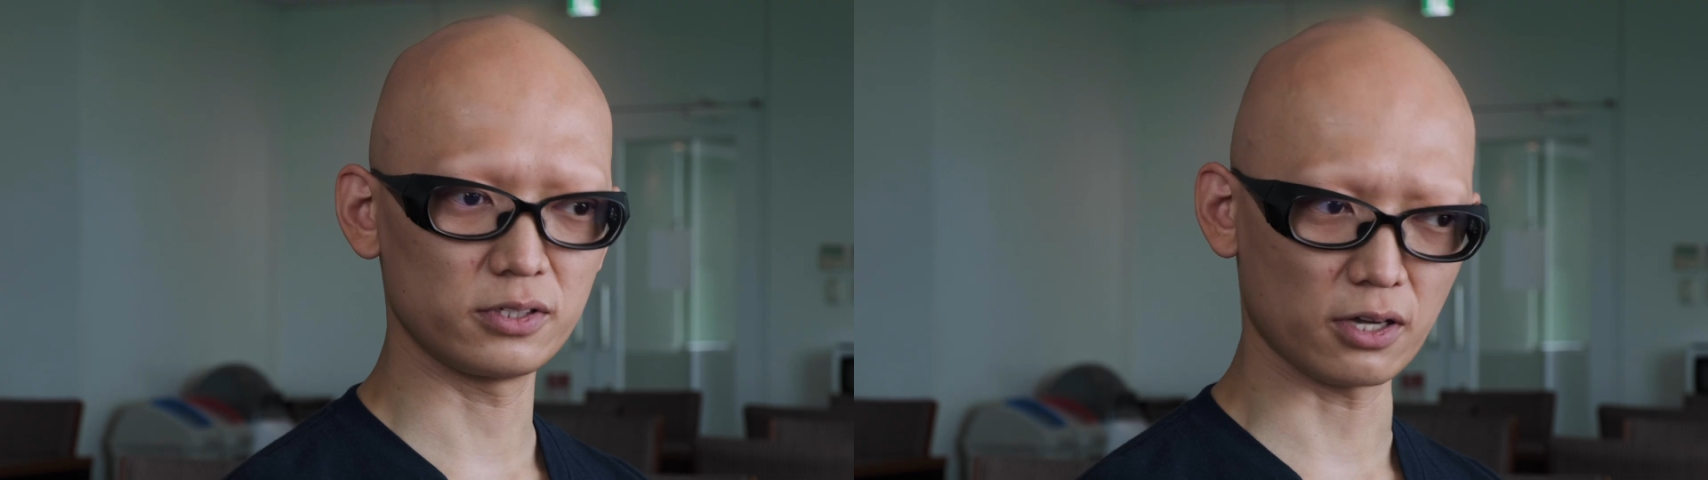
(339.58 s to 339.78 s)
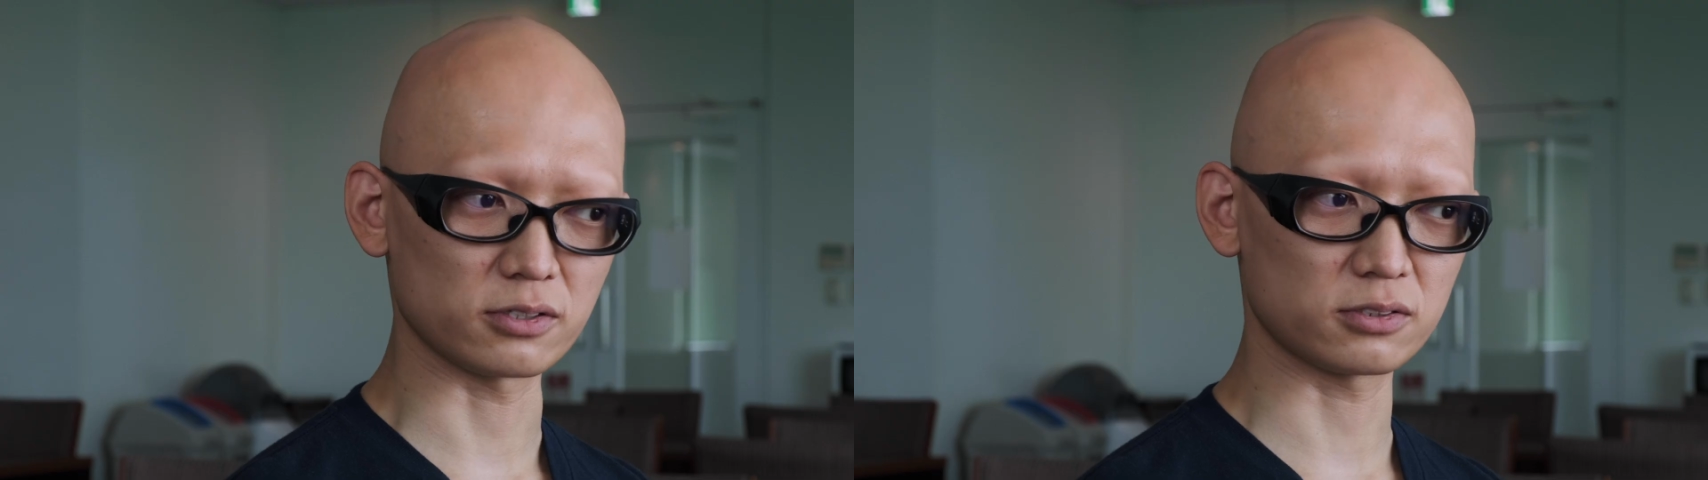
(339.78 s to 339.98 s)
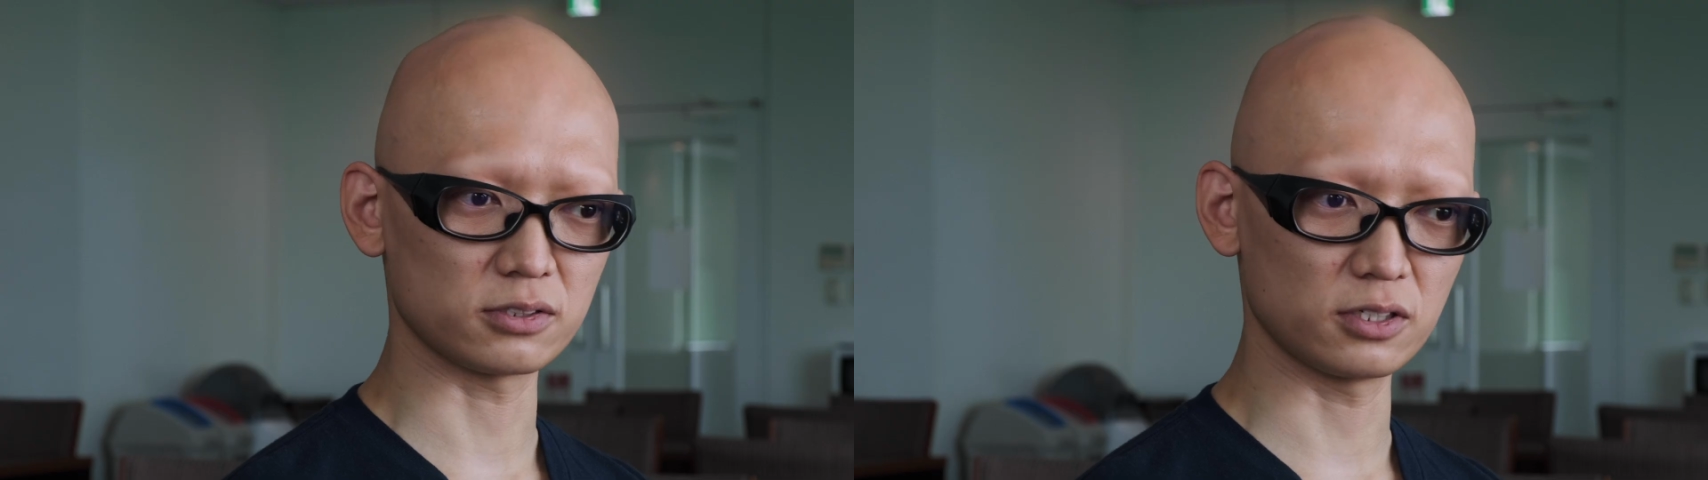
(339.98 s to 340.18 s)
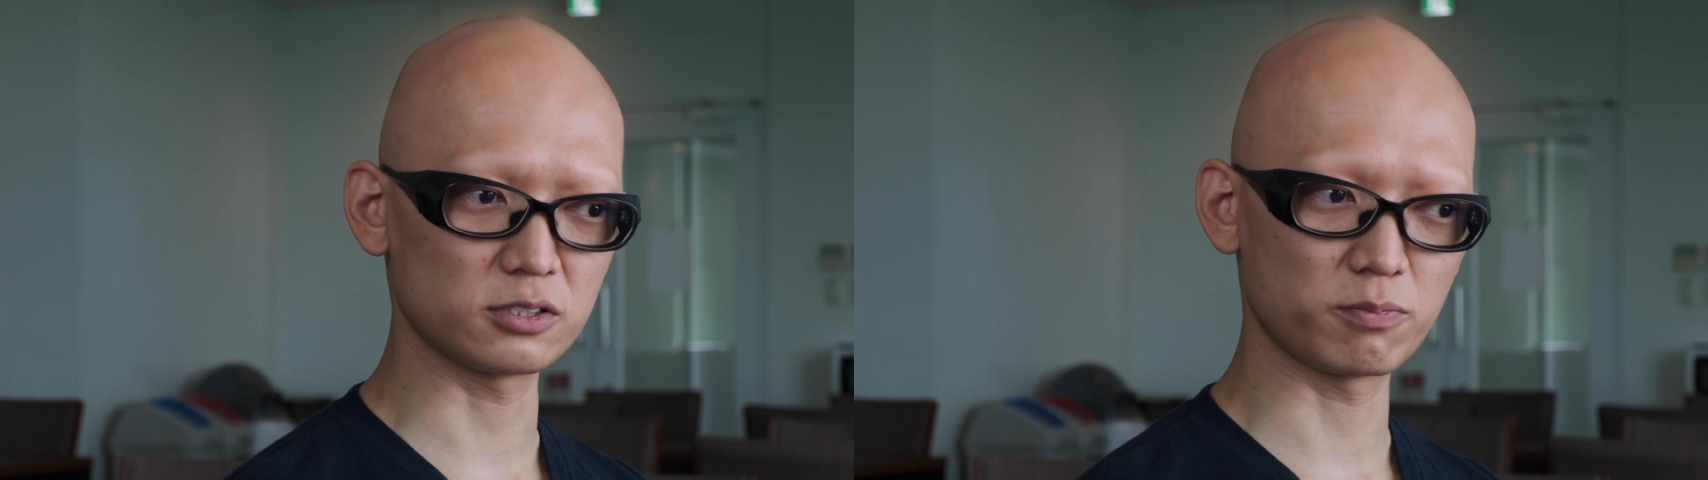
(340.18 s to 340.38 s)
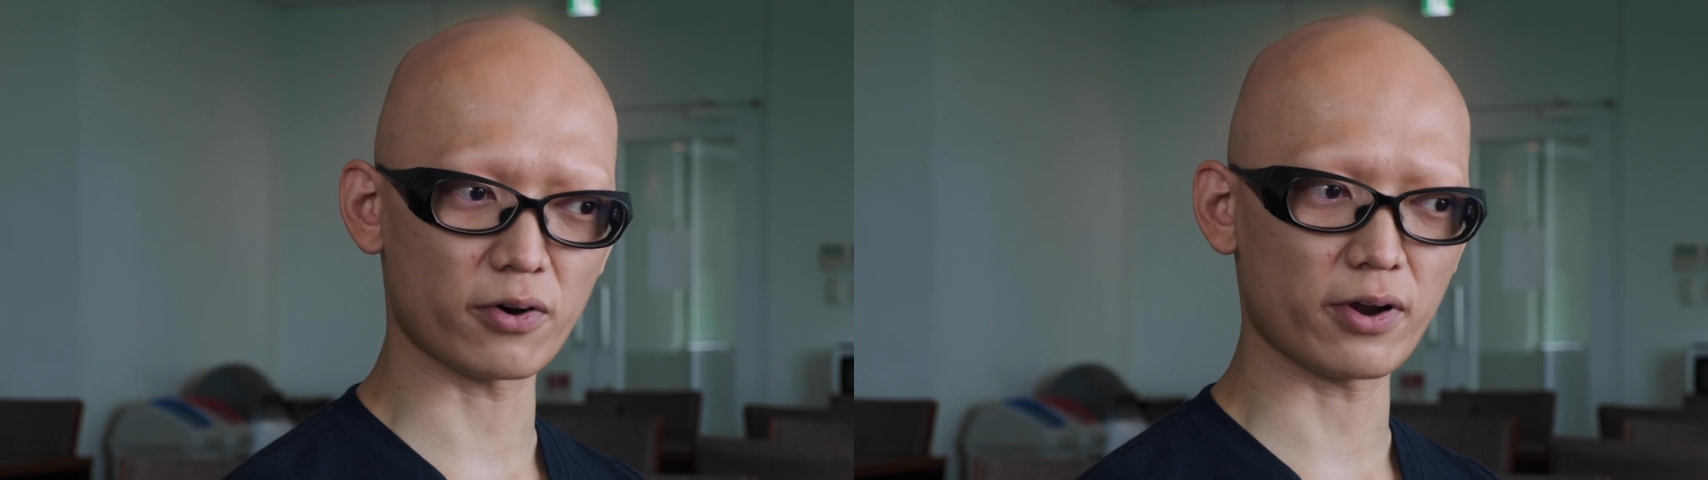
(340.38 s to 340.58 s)
Yes,
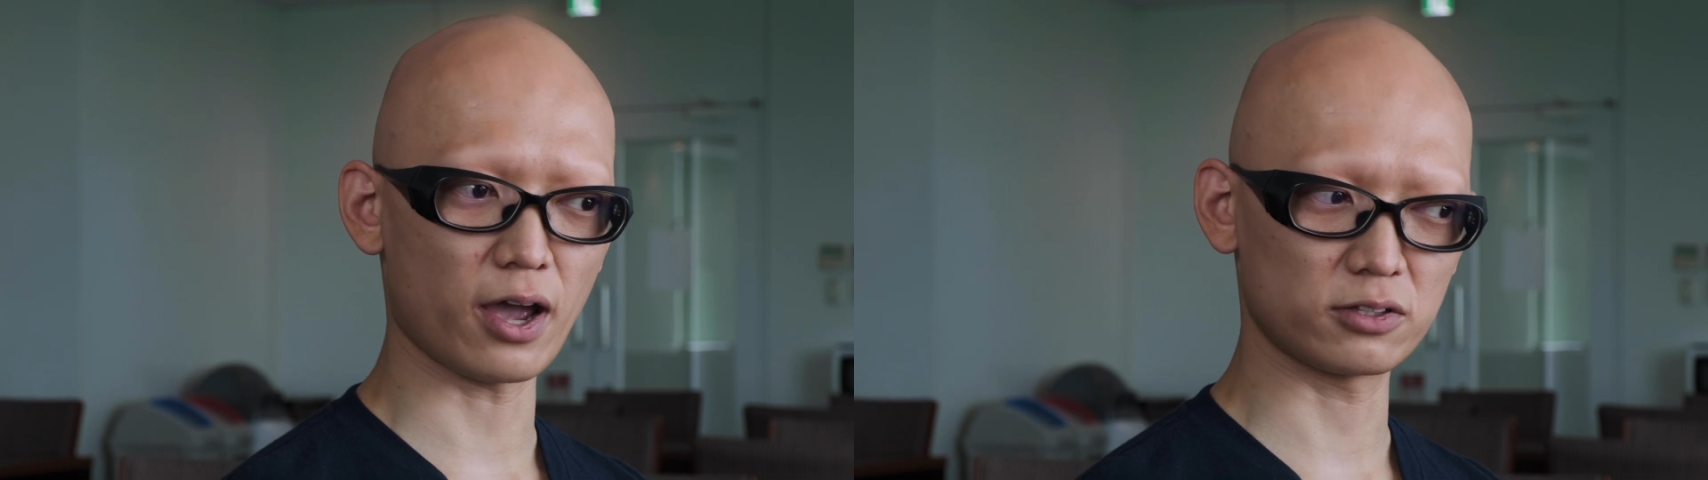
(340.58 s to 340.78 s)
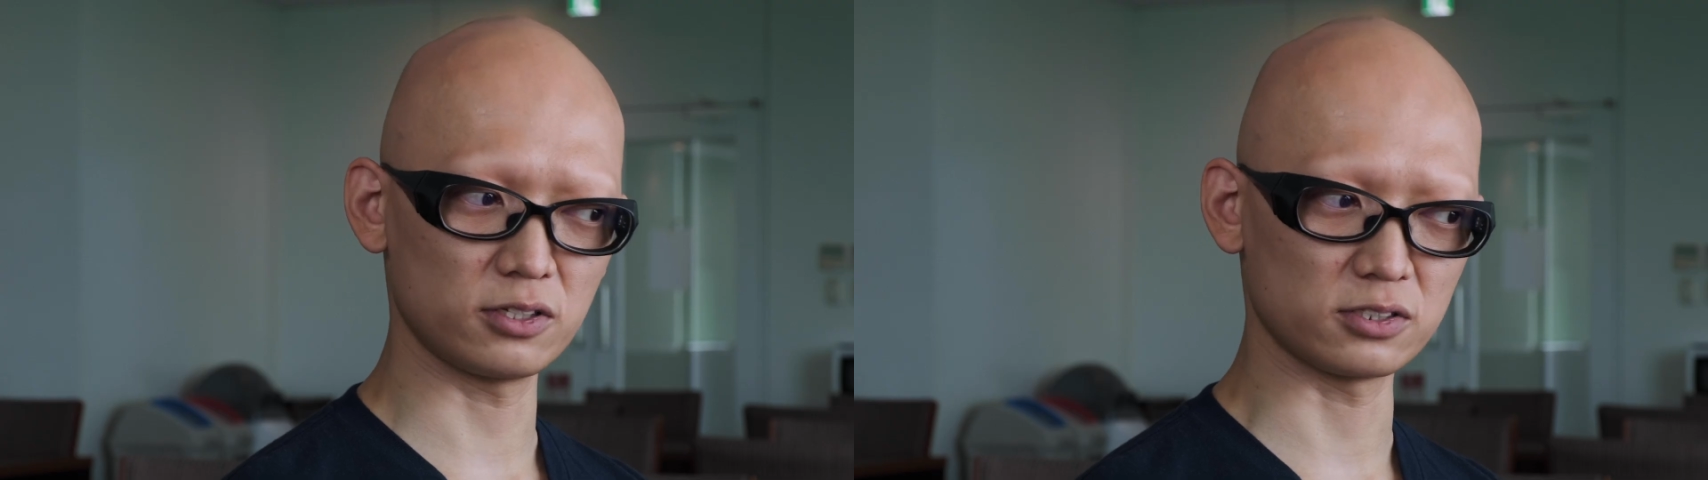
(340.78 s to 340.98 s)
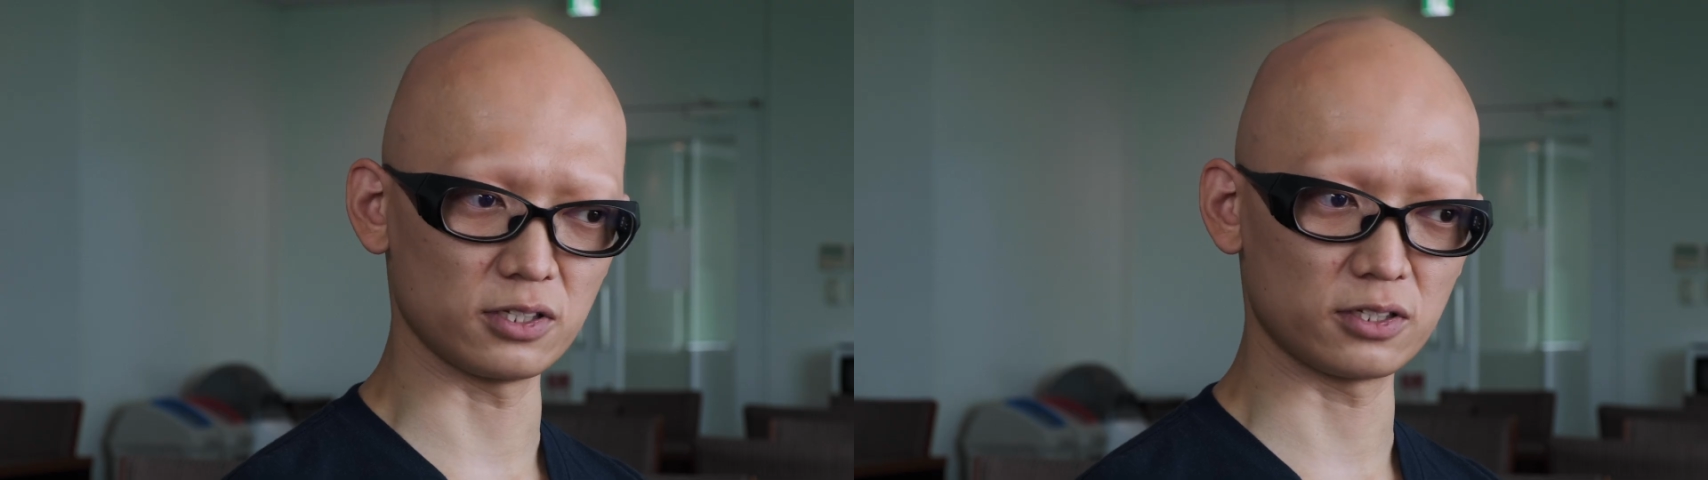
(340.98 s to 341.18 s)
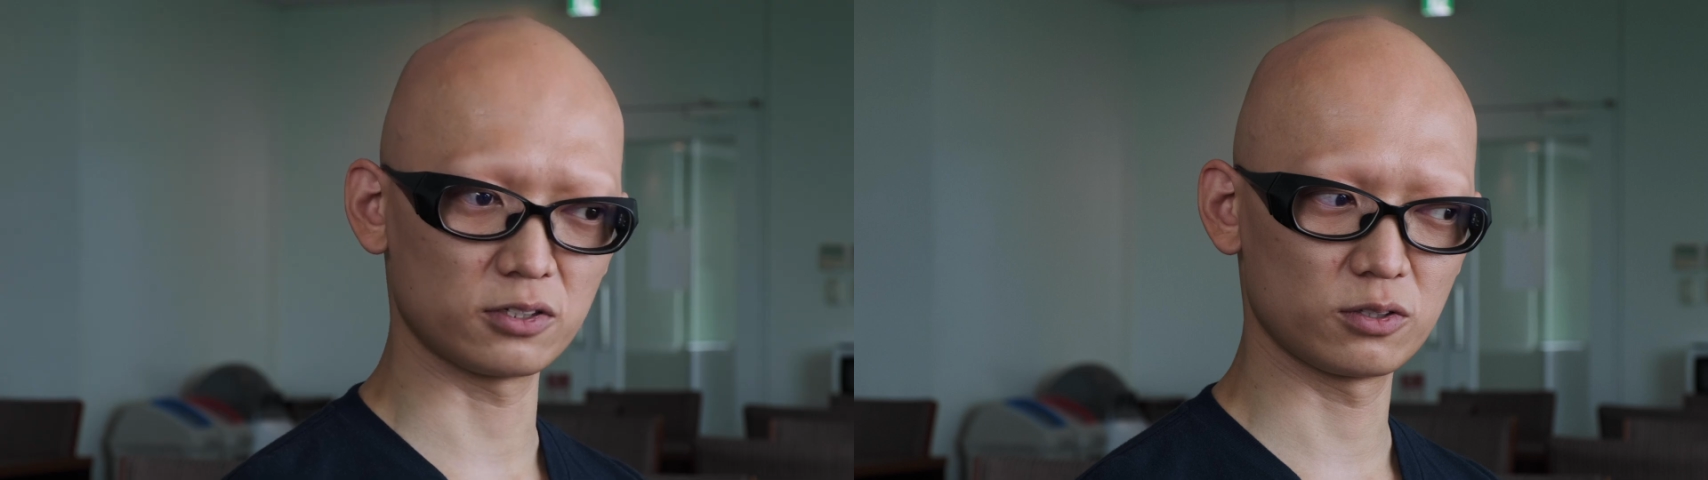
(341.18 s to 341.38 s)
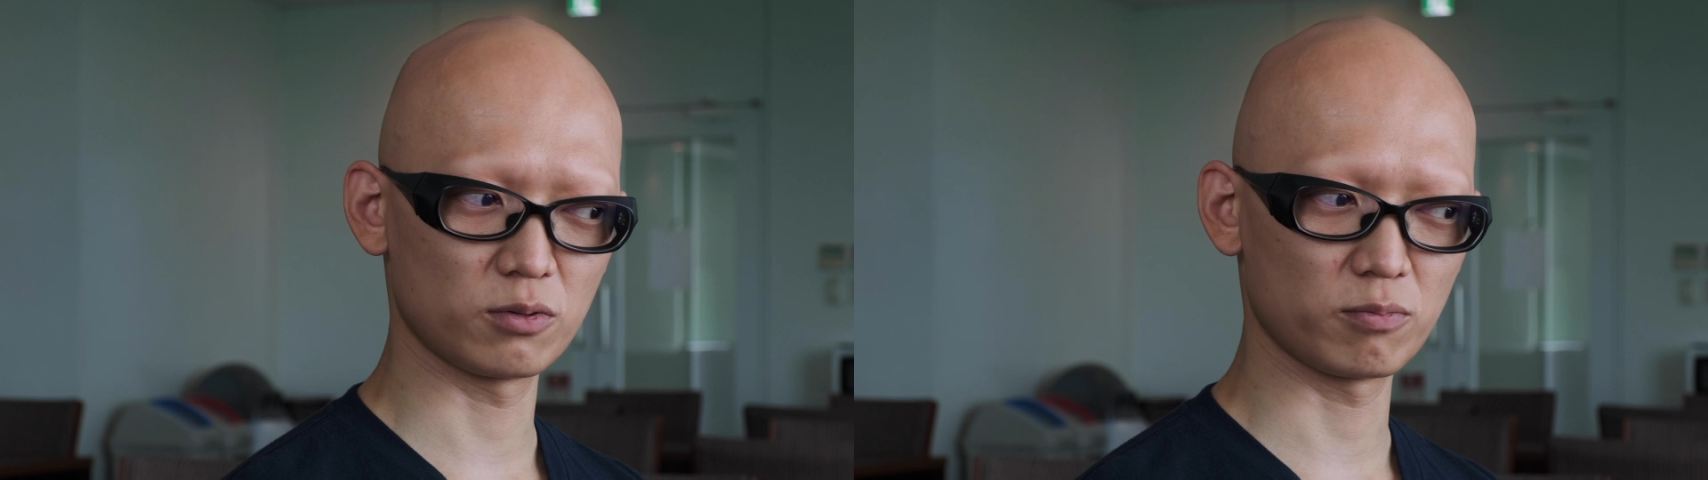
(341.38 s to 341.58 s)
it's very artistic.